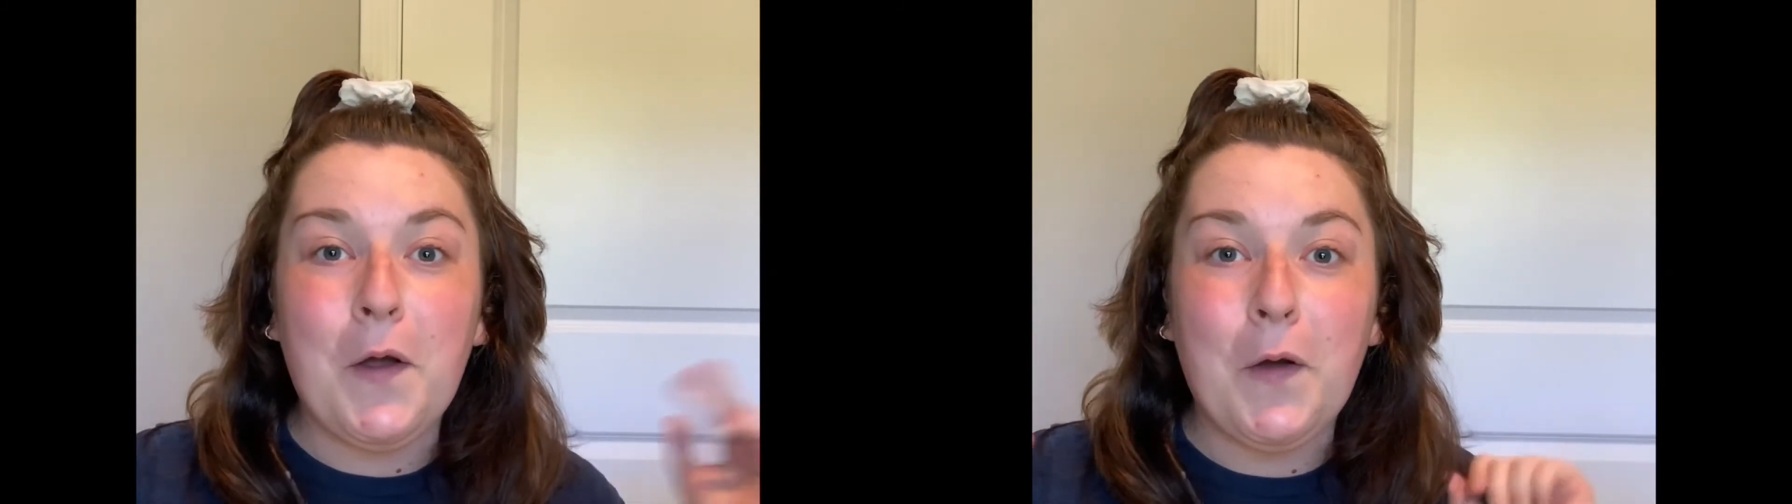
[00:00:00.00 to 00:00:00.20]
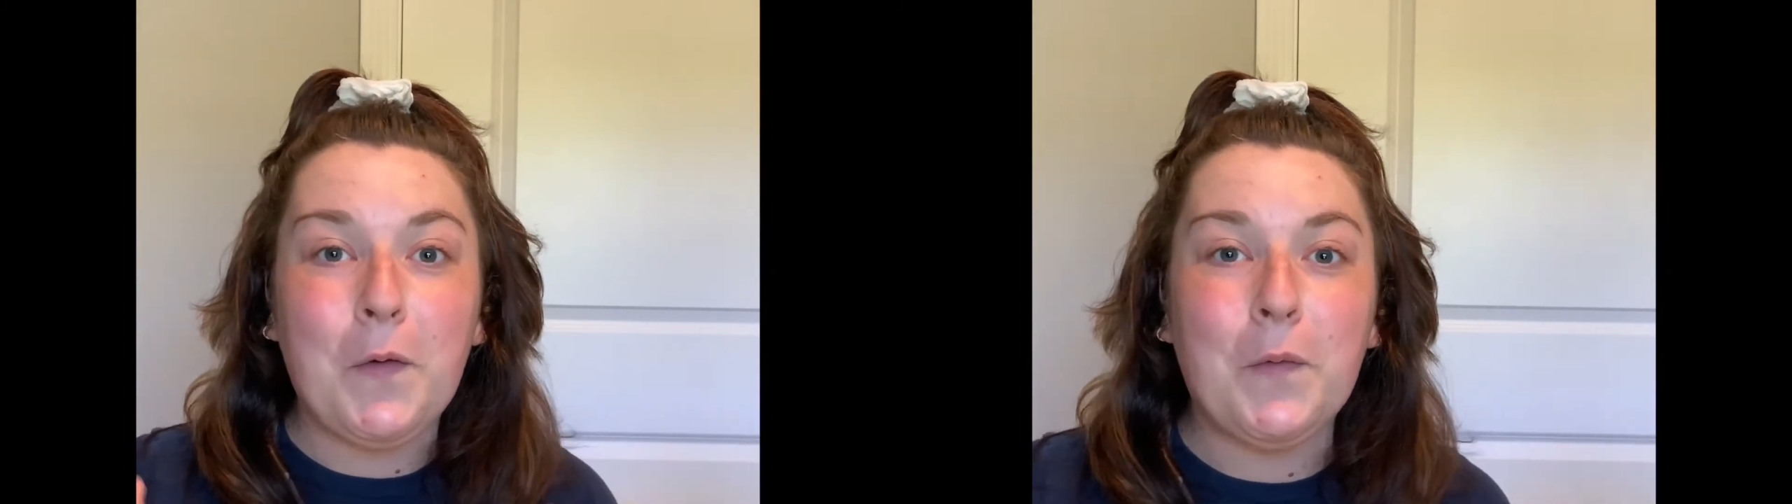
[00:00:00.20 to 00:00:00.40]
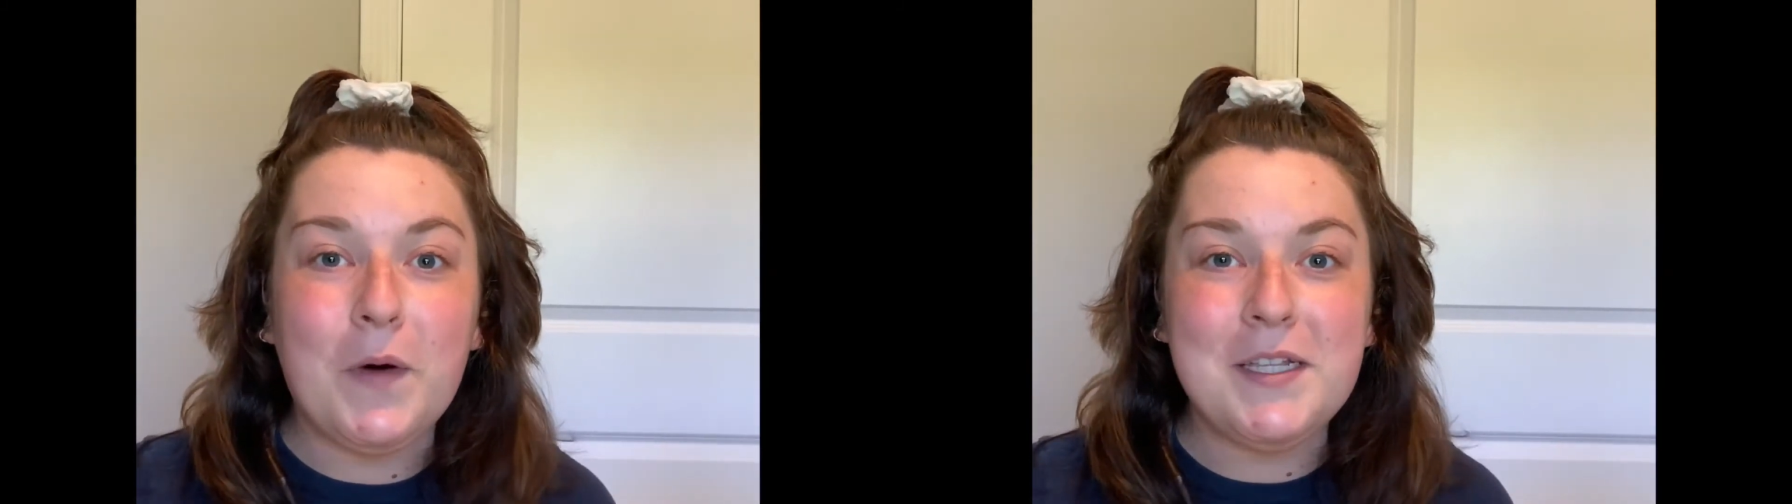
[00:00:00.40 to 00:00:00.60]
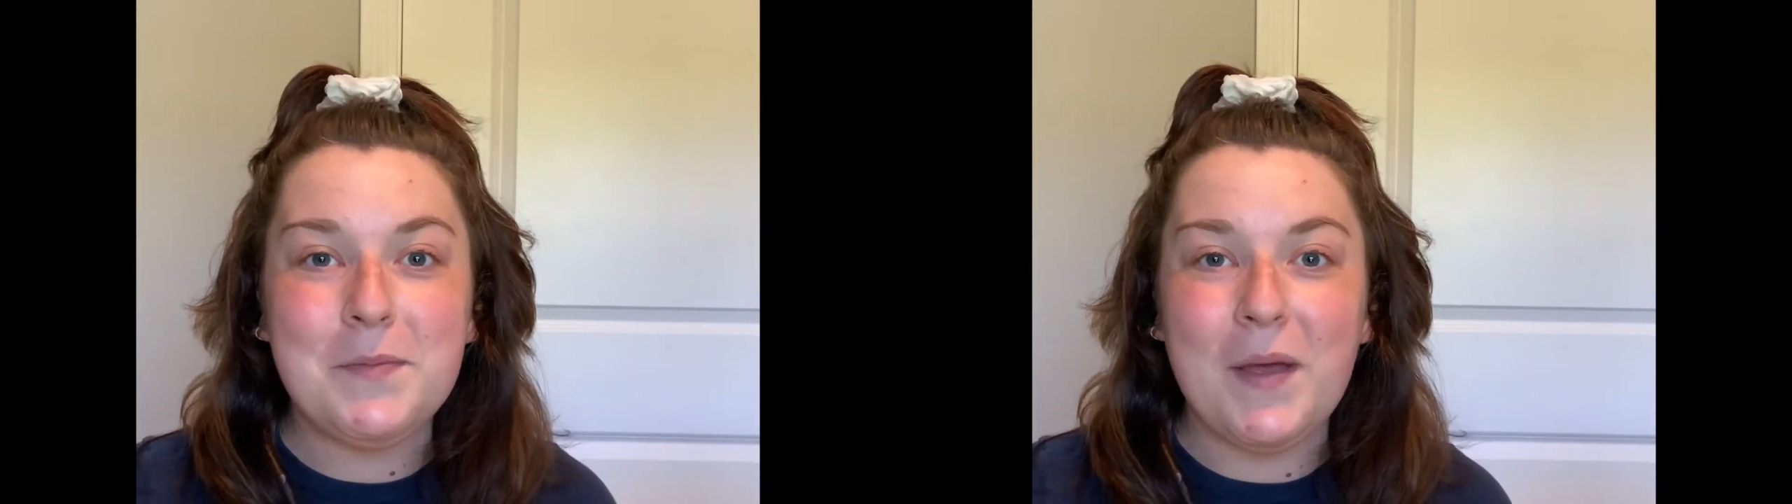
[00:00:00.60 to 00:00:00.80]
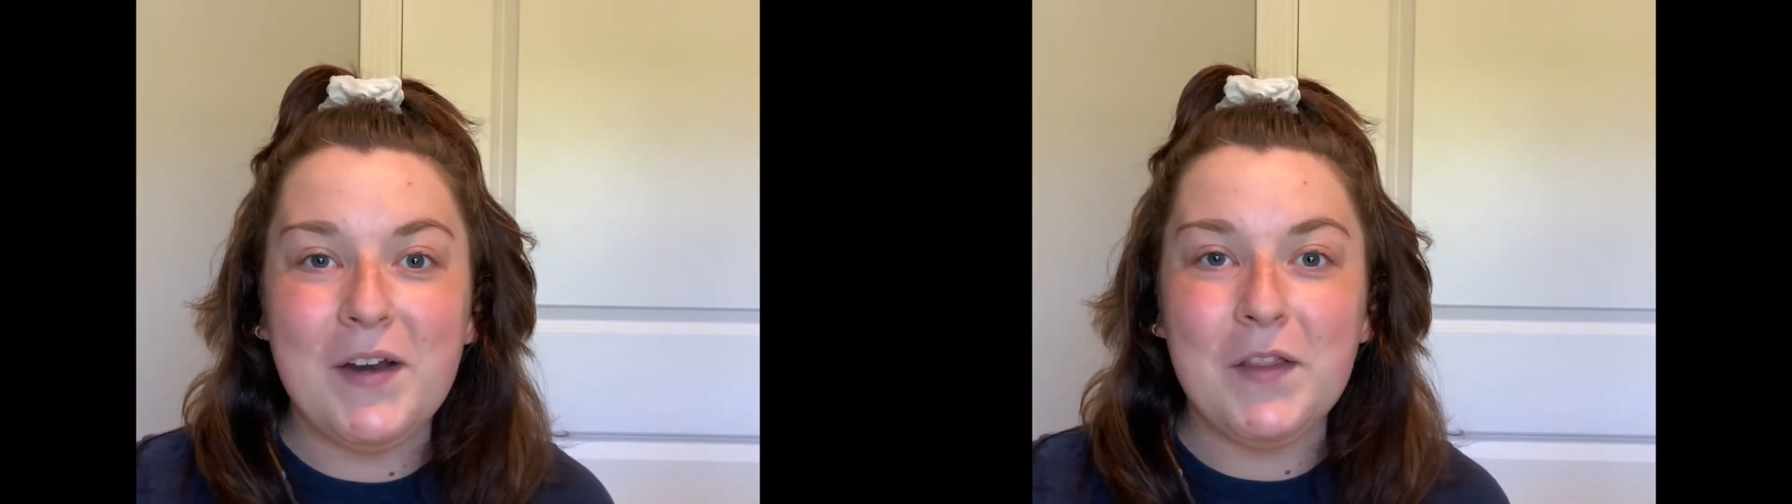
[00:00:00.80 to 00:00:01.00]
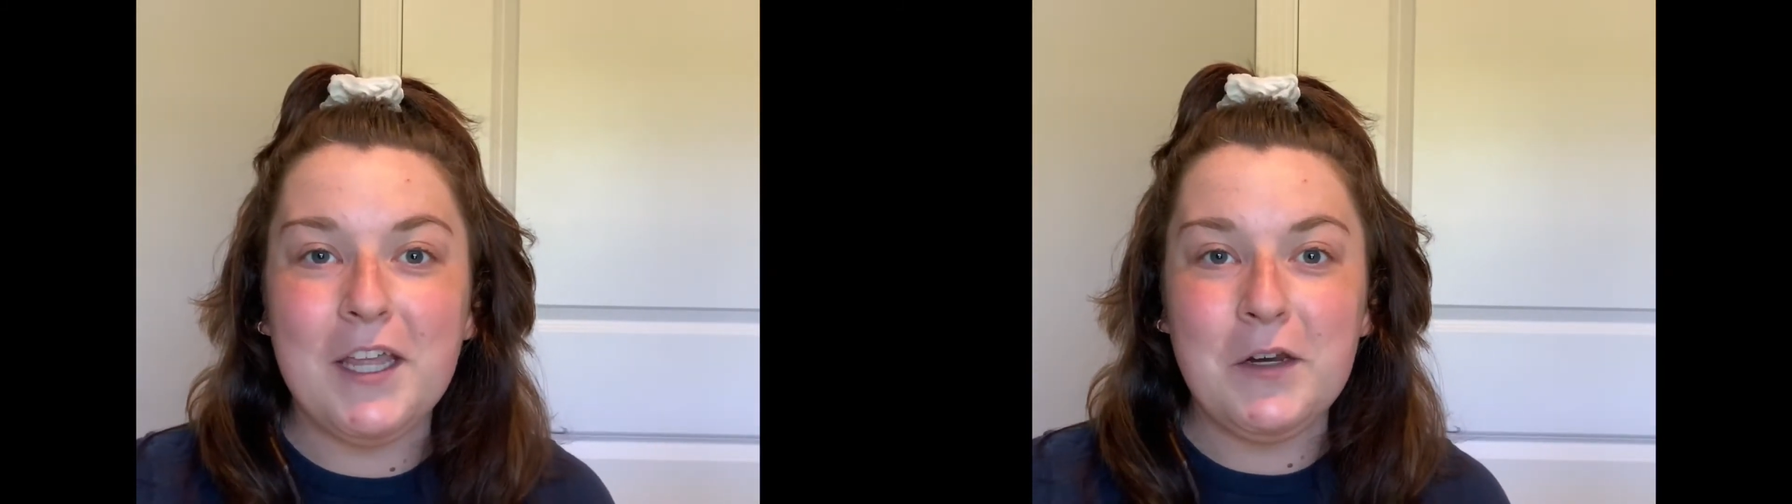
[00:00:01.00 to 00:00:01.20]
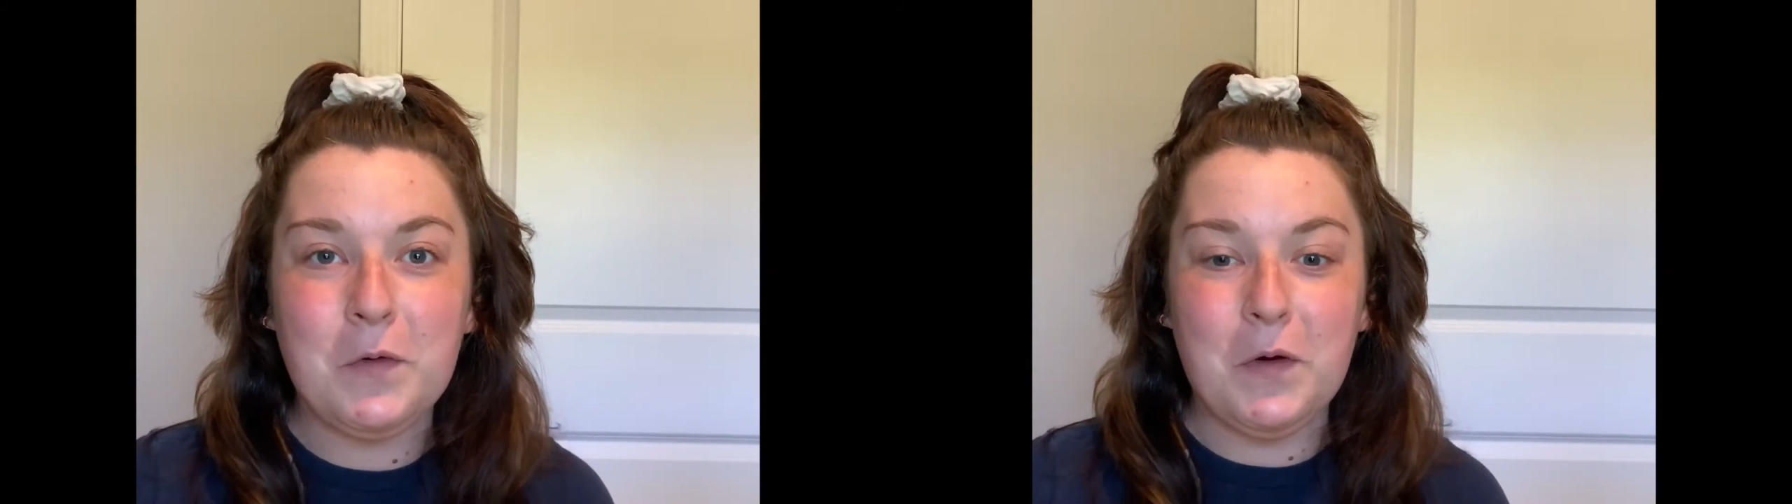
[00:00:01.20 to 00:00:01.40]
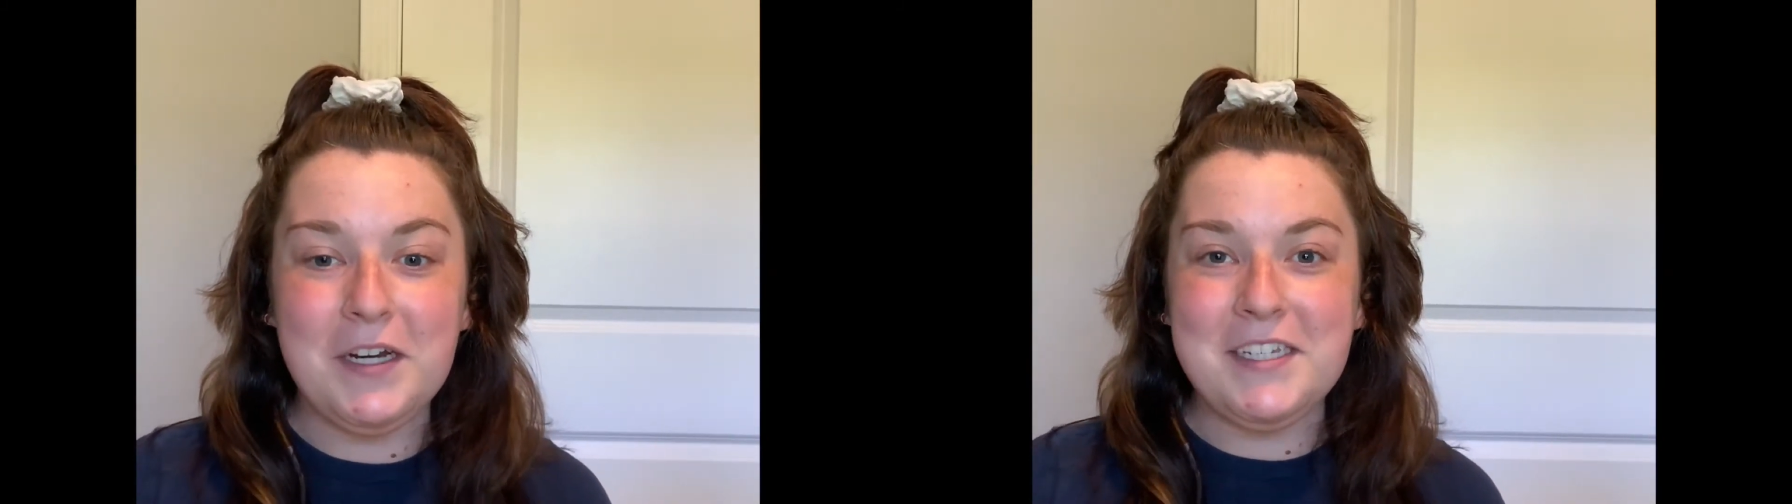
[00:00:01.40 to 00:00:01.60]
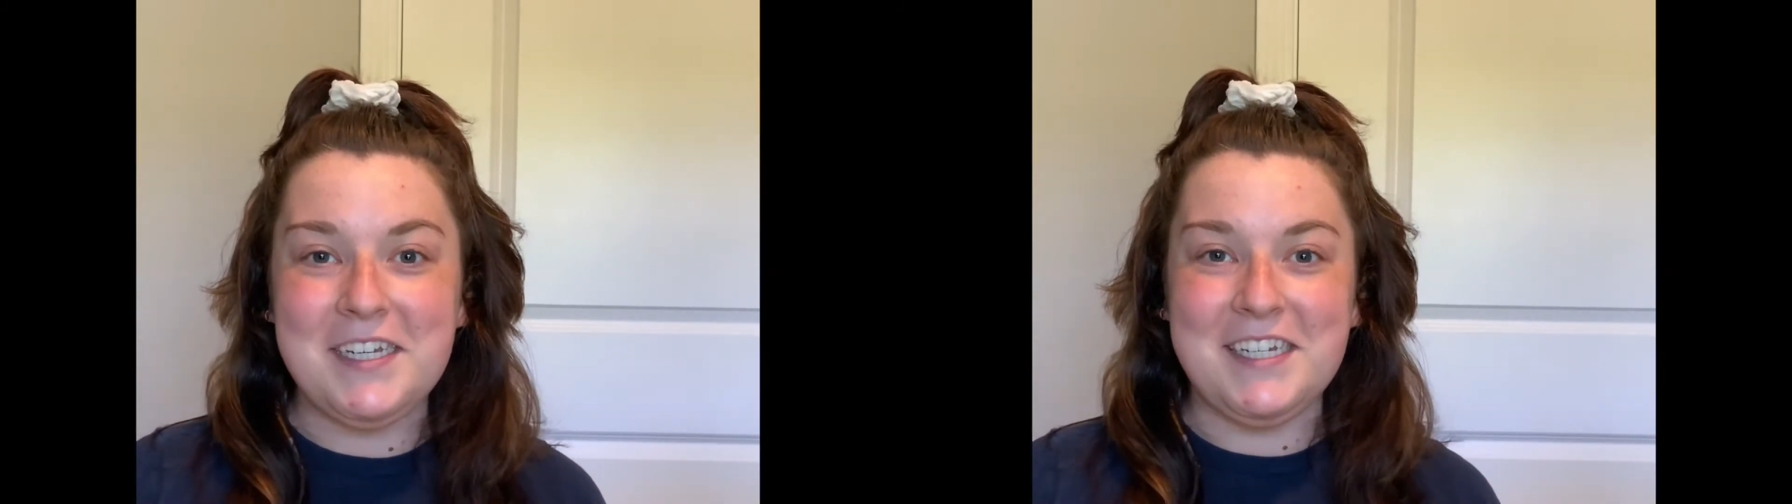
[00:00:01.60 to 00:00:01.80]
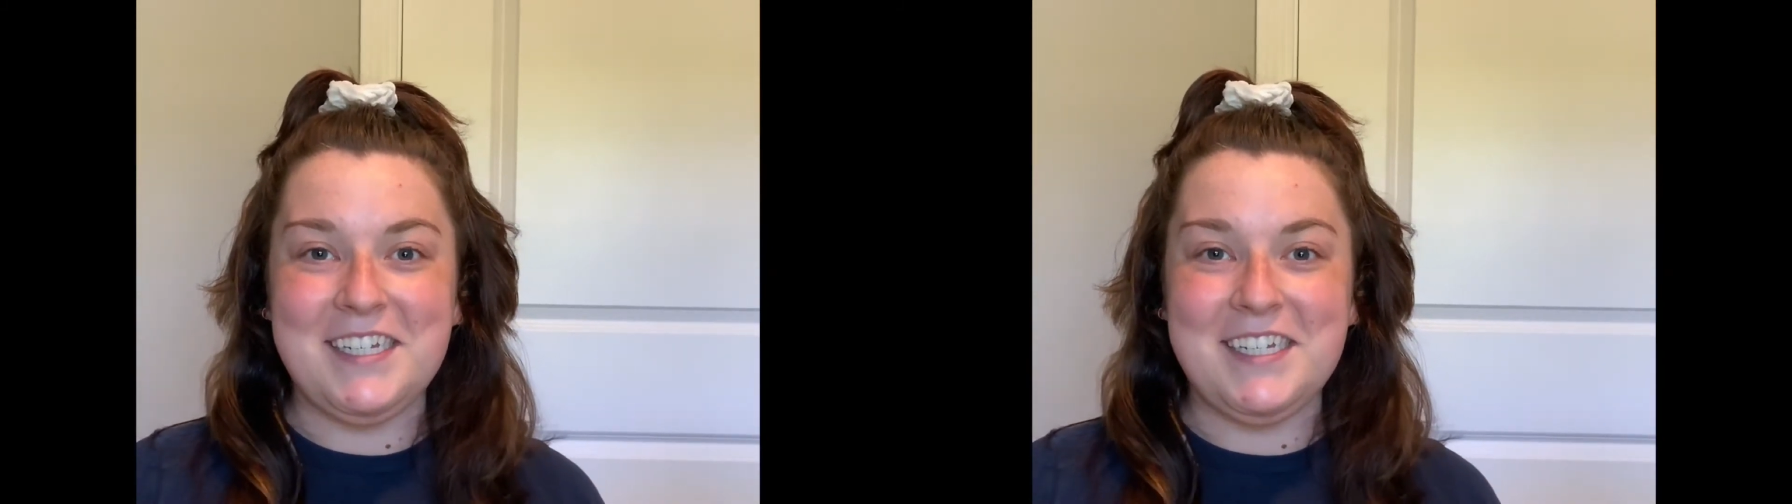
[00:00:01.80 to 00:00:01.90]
what's better than quarantine